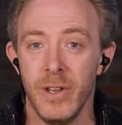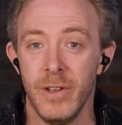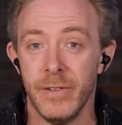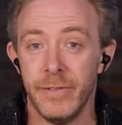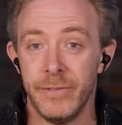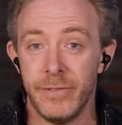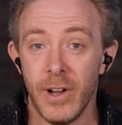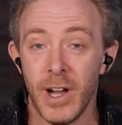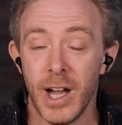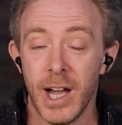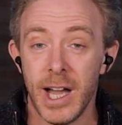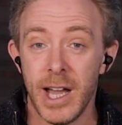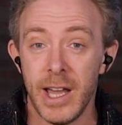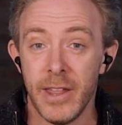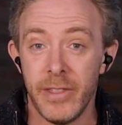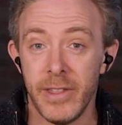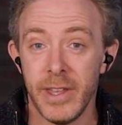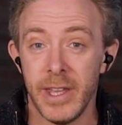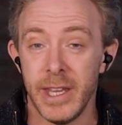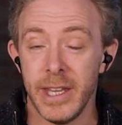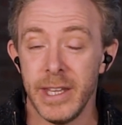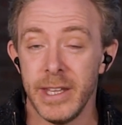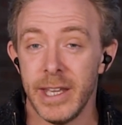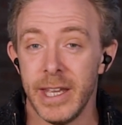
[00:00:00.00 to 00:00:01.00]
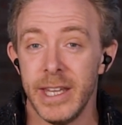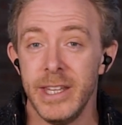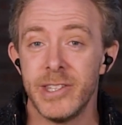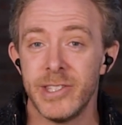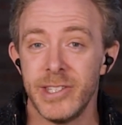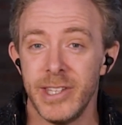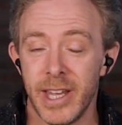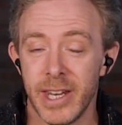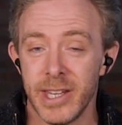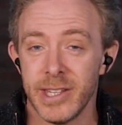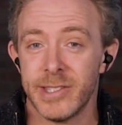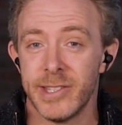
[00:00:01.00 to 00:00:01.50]
via the
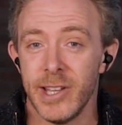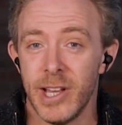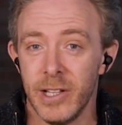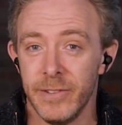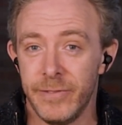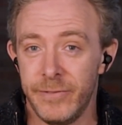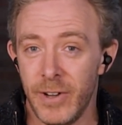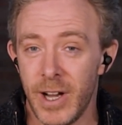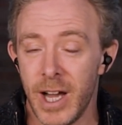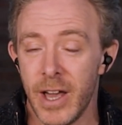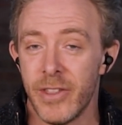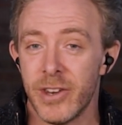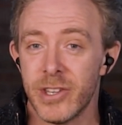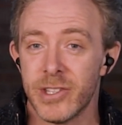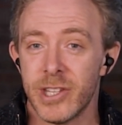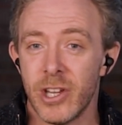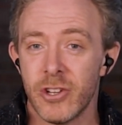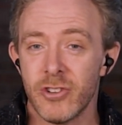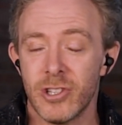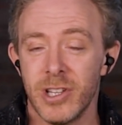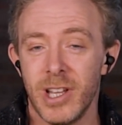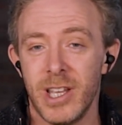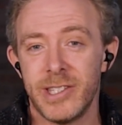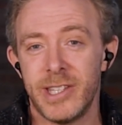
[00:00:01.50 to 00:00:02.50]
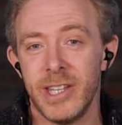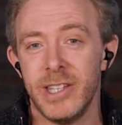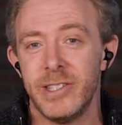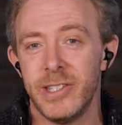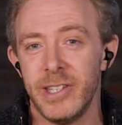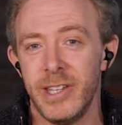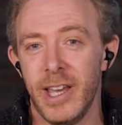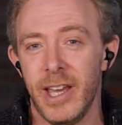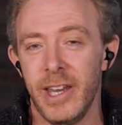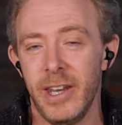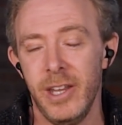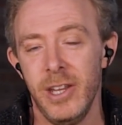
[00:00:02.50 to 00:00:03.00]
internet itself, via the decentralized
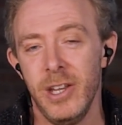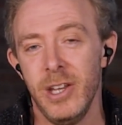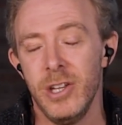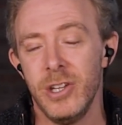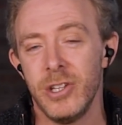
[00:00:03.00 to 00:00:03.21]
internet,